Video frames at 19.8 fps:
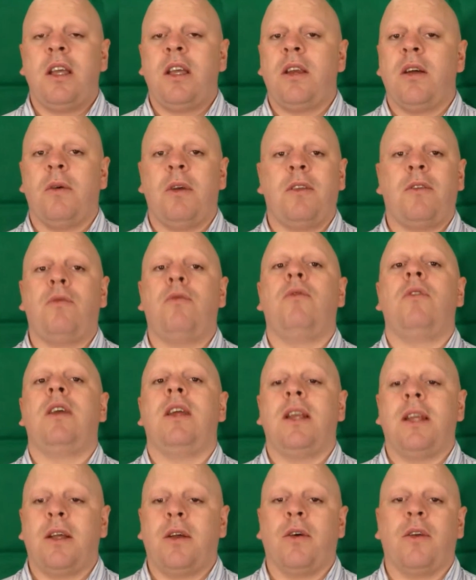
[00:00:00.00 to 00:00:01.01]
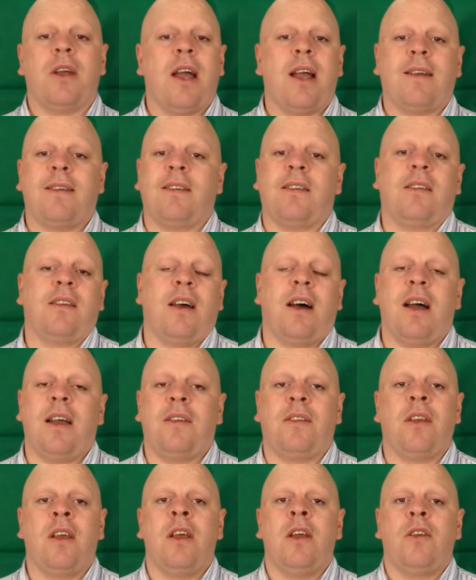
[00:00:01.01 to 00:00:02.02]
it's really good
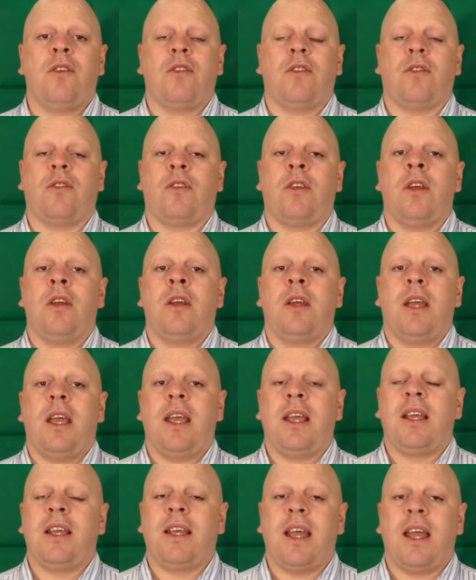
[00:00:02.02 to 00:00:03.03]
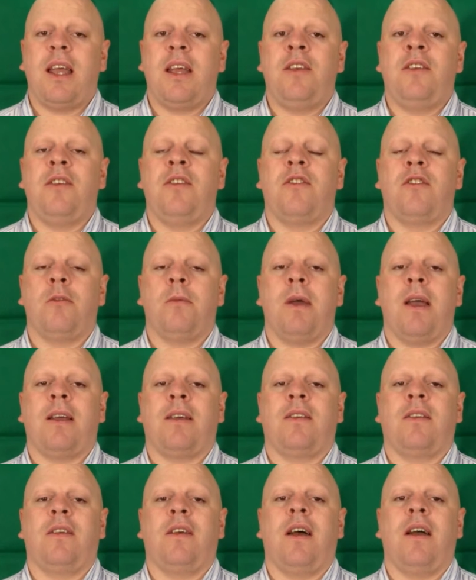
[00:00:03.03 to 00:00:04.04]
exercise. Just engage in some
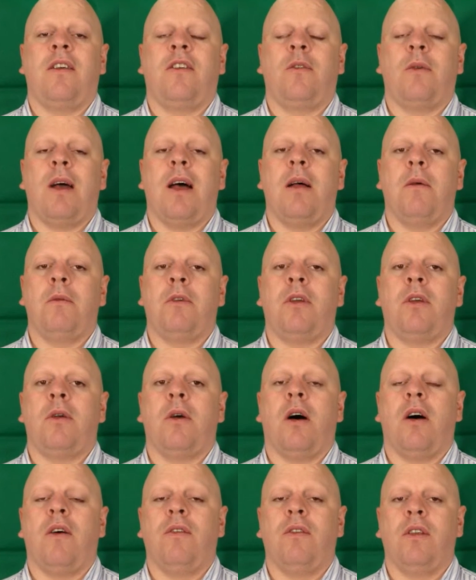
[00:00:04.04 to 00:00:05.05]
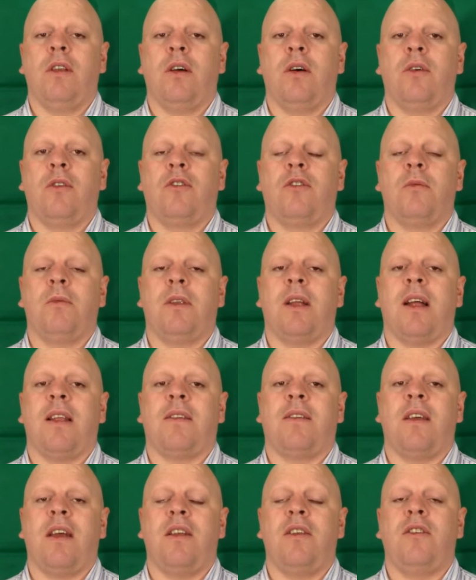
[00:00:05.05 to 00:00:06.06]
exercise to help you offload some of that
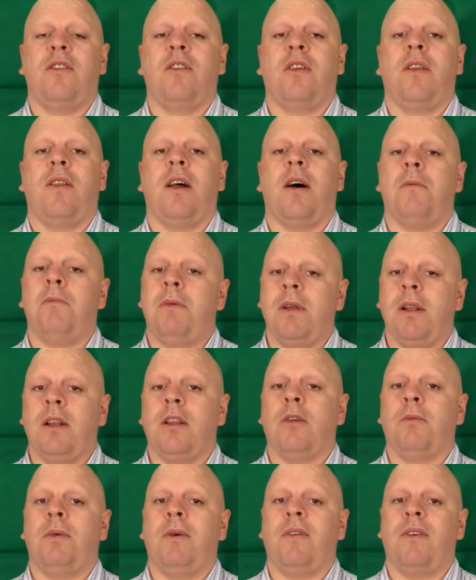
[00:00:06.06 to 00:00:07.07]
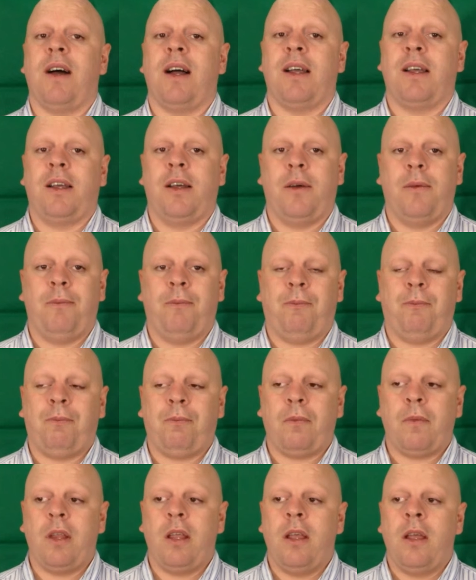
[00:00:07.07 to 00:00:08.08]
tension and that build up of anger.
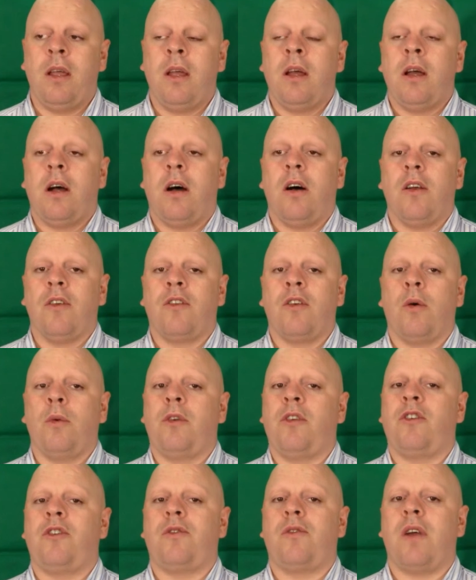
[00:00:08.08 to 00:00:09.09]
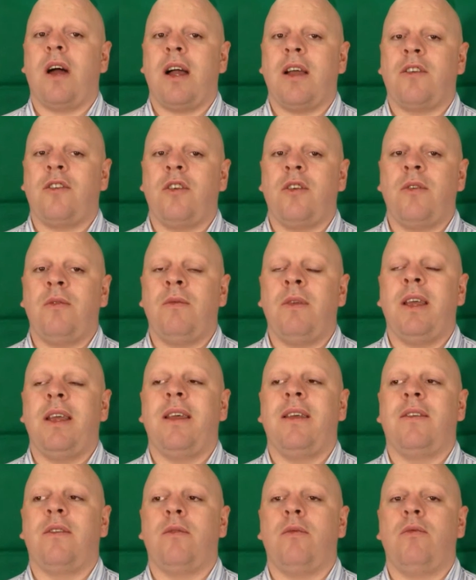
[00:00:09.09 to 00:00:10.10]
Also, distraction
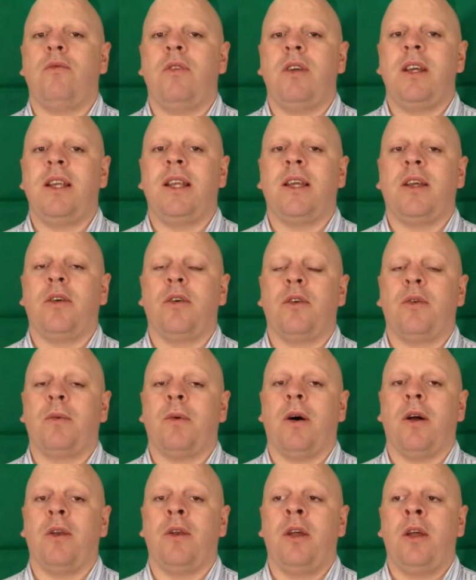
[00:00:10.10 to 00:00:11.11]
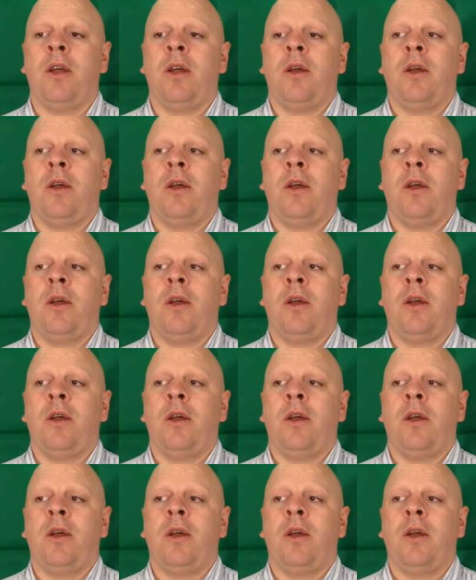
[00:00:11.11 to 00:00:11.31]
is a really good one.